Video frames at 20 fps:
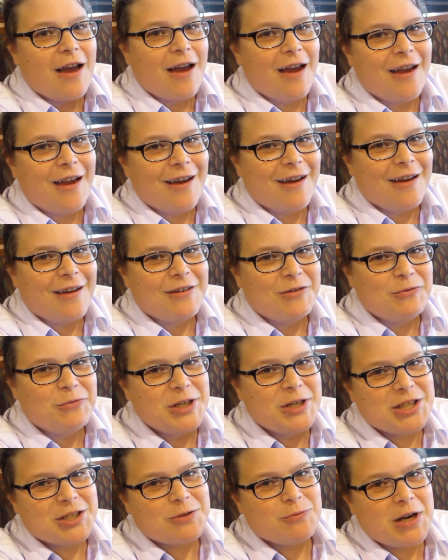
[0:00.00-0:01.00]
And
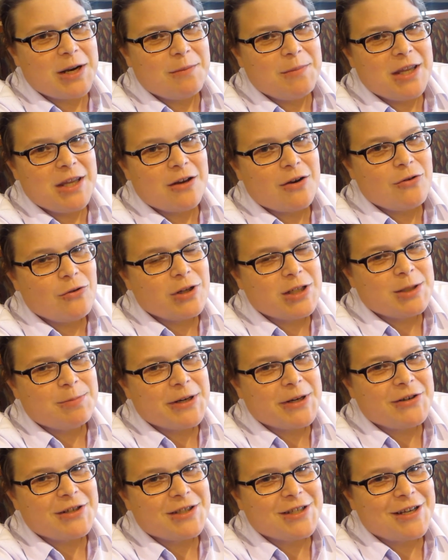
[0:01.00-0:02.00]
we just want to be the coolest
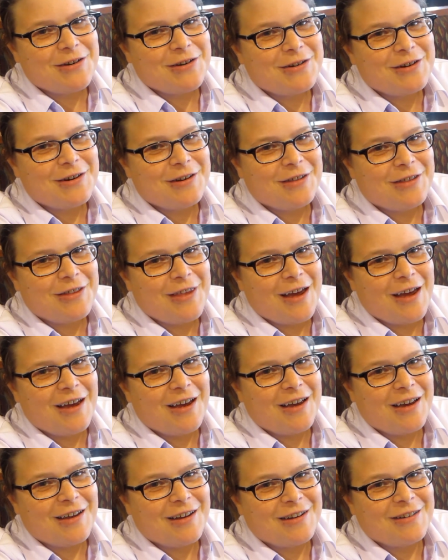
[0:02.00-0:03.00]
parents on earth
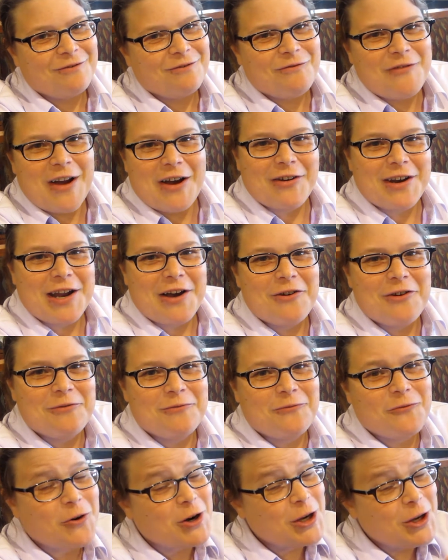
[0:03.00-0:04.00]
that found out
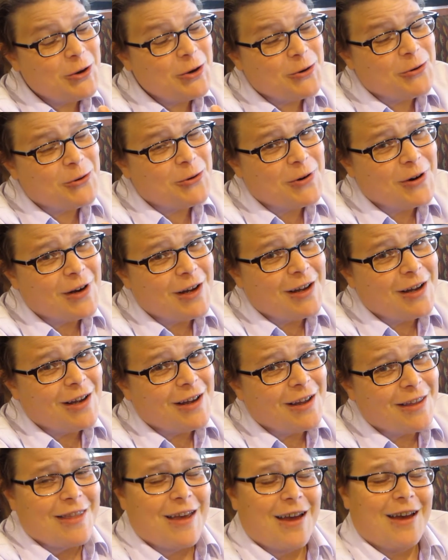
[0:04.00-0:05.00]
for you
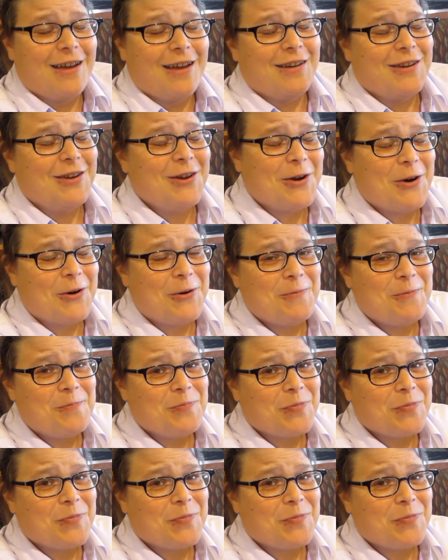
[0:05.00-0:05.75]
that, you know,